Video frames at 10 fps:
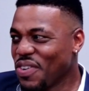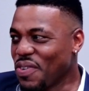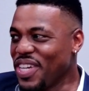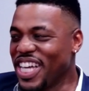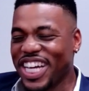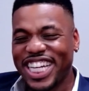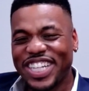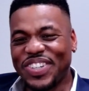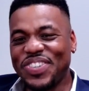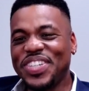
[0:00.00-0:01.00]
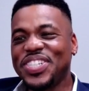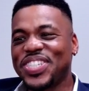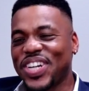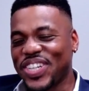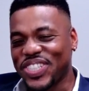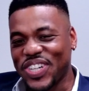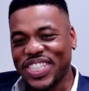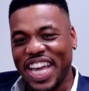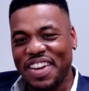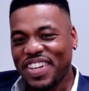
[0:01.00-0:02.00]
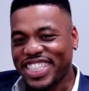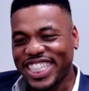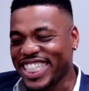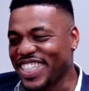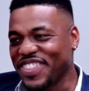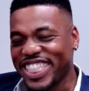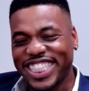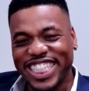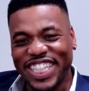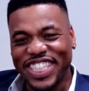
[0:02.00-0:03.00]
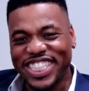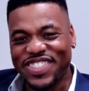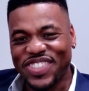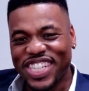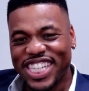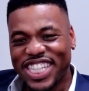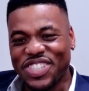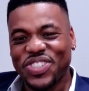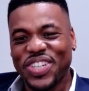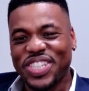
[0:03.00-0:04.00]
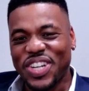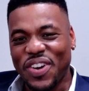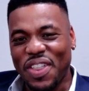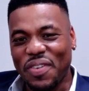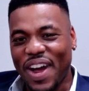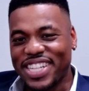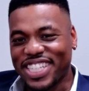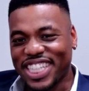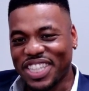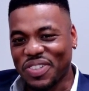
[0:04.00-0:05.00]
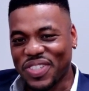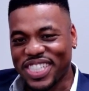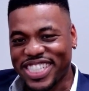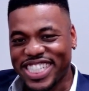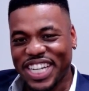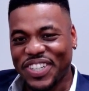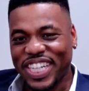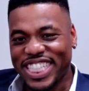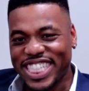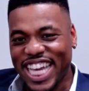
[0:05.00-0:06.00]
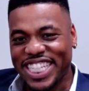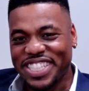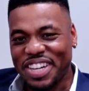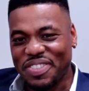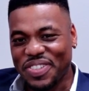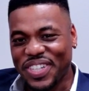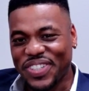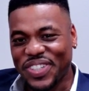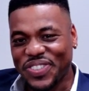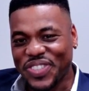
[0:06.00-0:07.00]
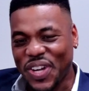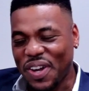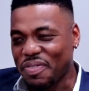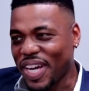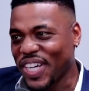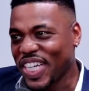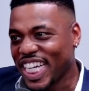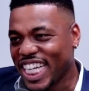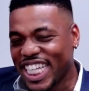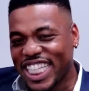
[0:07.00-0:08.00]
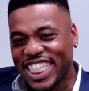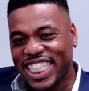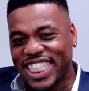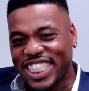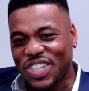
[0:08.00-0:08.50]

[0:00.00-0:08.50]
we we used to go to church camp. I'll tell you, I mean, you know, this is this is good to know. Otherwise, they'll think that we're just snickering and saying stuff that we don't know what we're talking about. Yeah, we used to go, we used to, go to